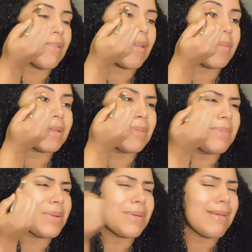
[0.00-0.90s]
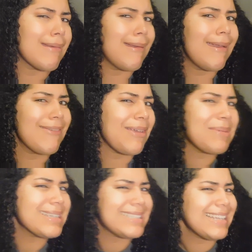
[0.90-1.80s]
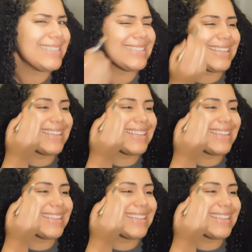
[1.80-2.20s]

If that makes sense.